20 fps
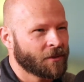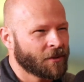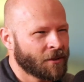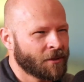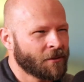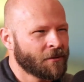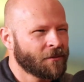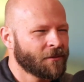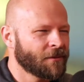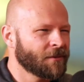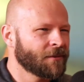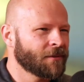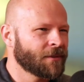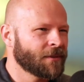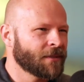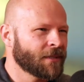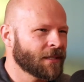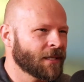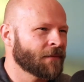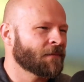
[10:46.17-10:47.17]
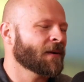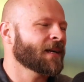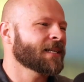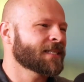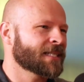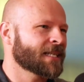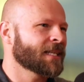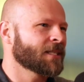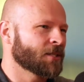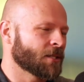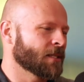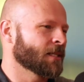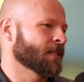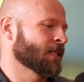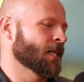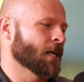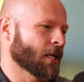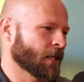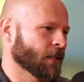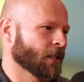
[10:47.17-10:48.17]
you if I said,
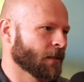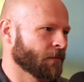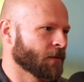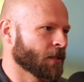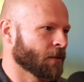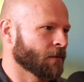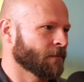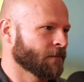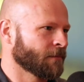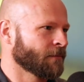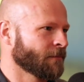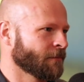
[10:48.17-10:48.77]
"Does God love you?"